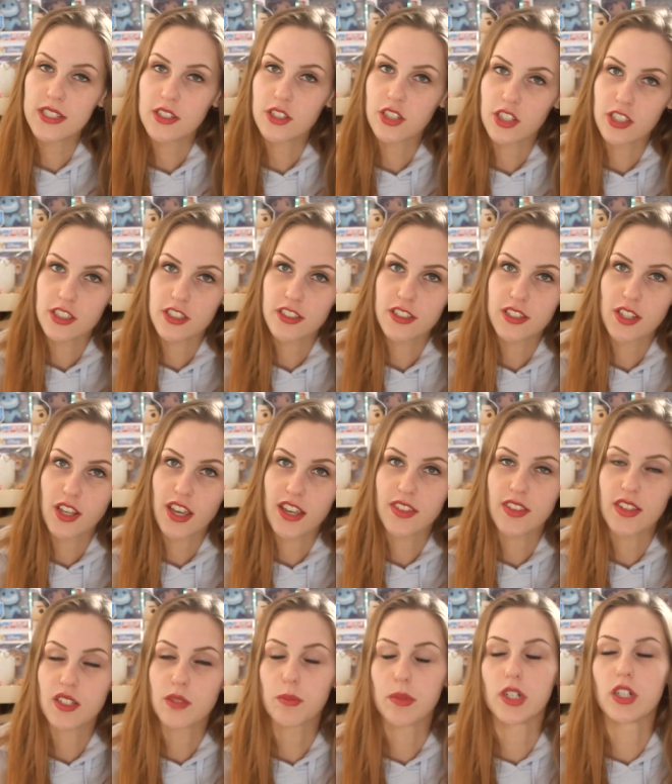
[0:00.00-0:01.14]
and turns in
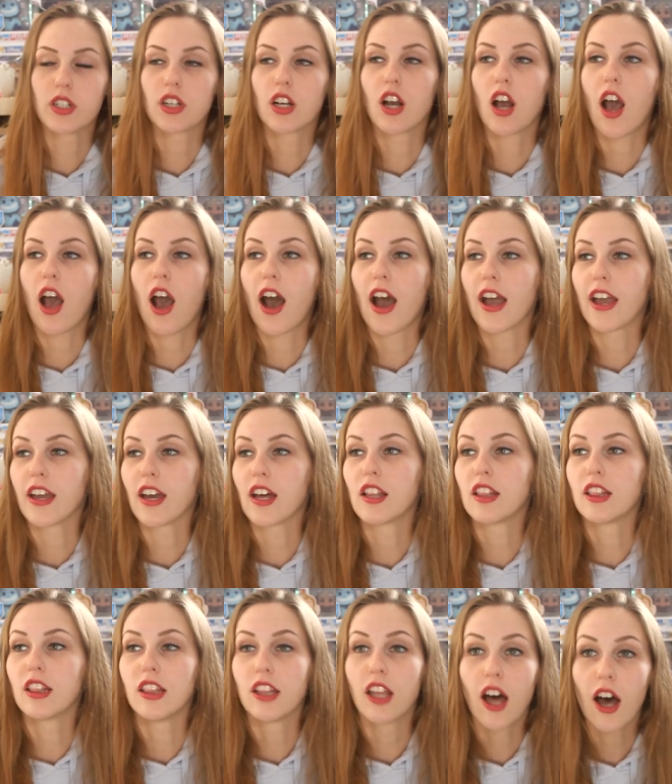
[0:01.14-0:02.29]
this book. I
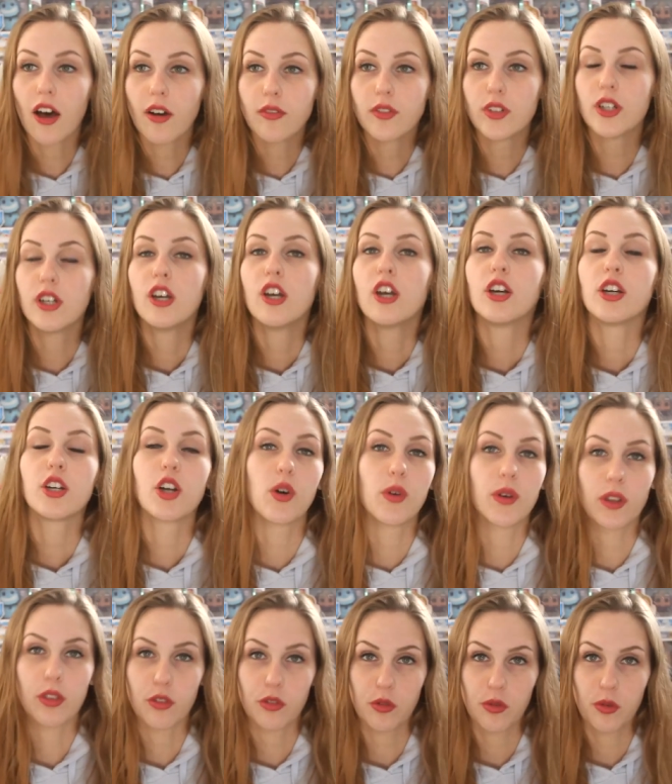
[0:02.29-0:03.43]
loved going
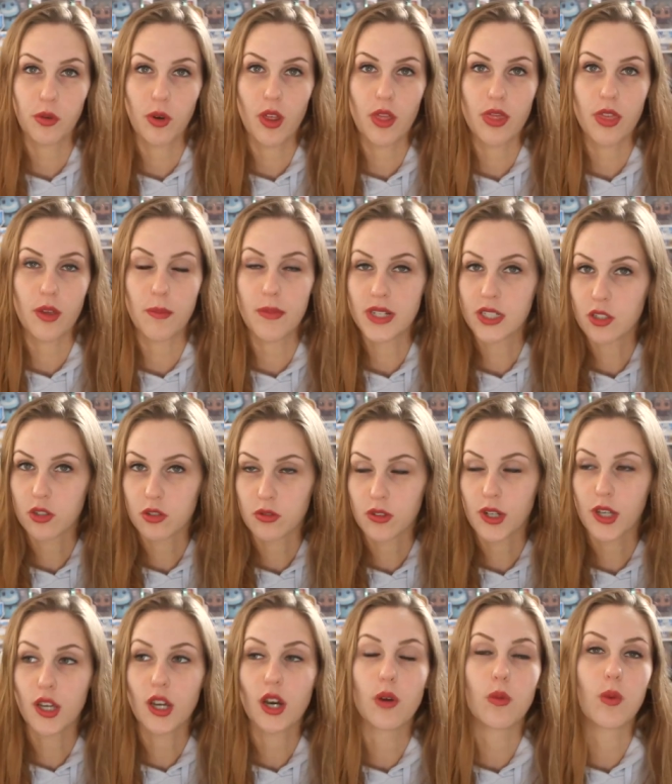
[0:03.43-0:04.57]
through the
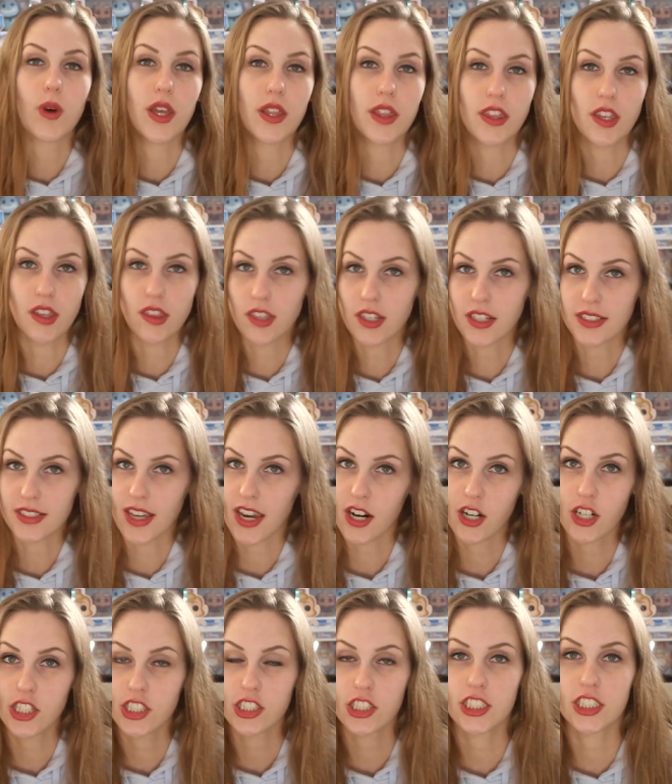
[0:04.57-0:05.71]
mystery with these
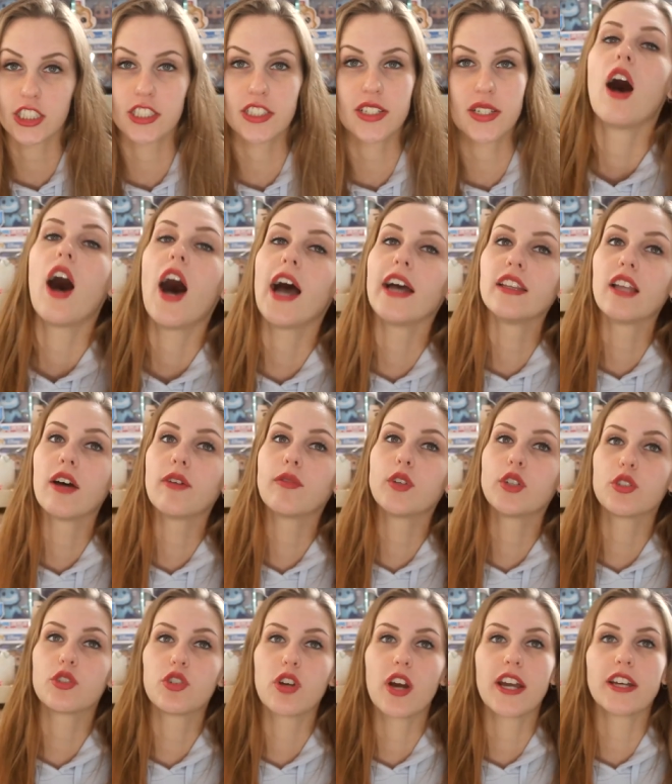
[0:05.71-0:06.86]
characters. I loved
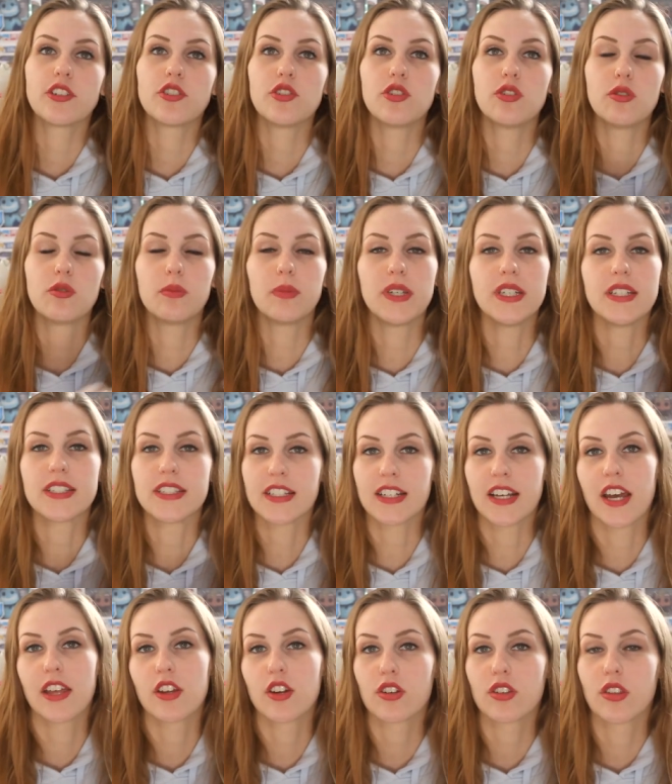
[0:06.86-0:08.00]
trying to piece
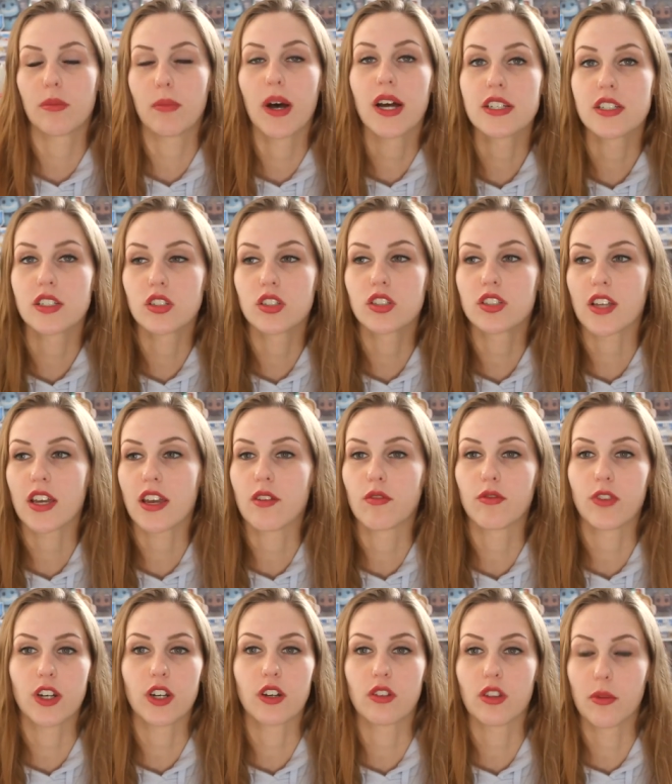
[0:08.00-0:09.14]
together the puzzles and
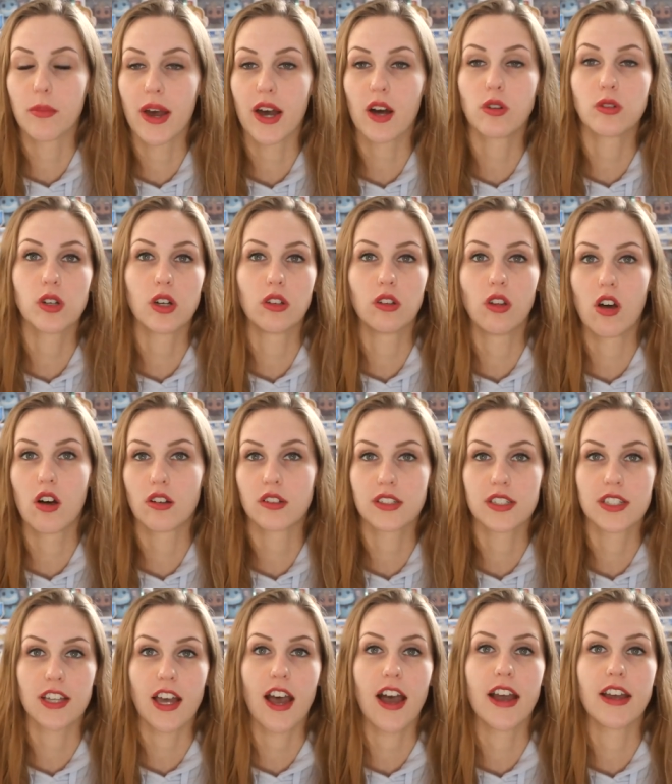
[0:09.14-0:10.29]
figure them out
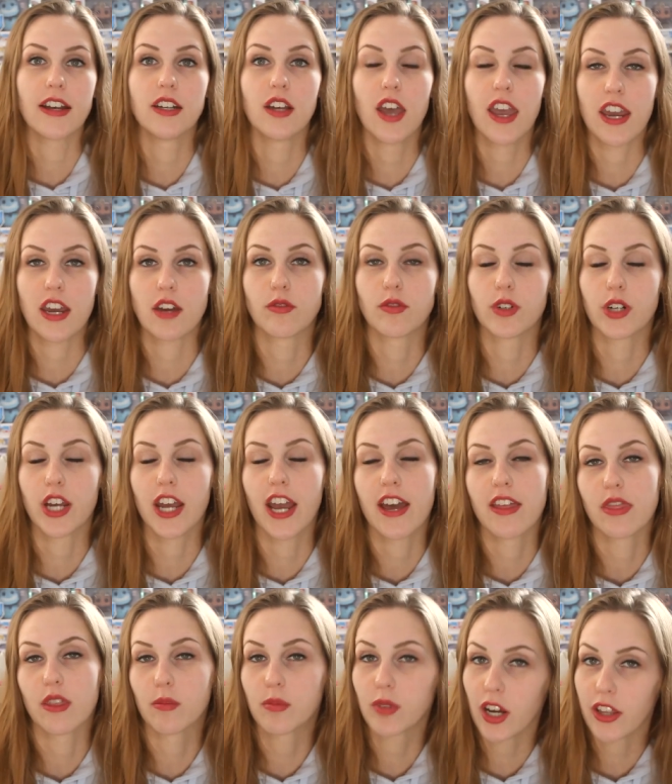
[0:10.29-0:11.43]
alongside Avery
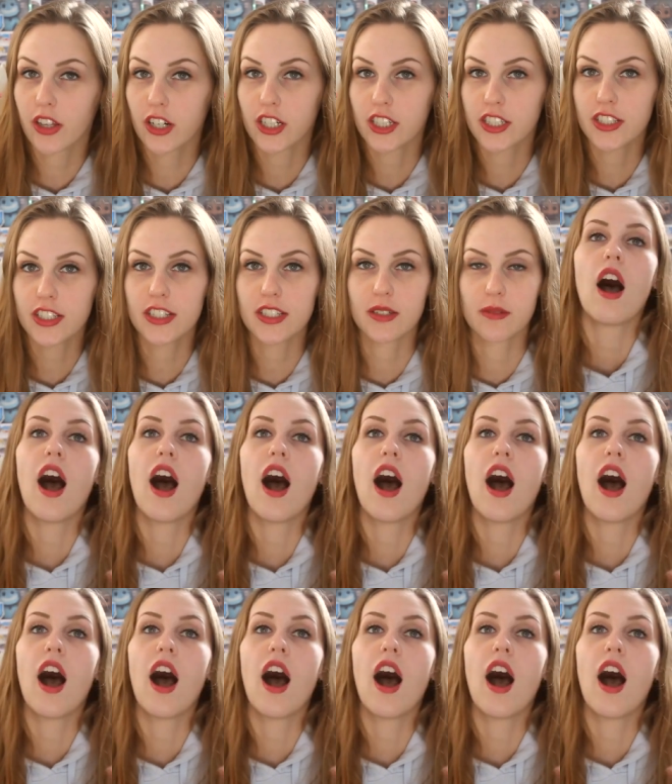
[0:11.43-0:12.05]
and the brothers.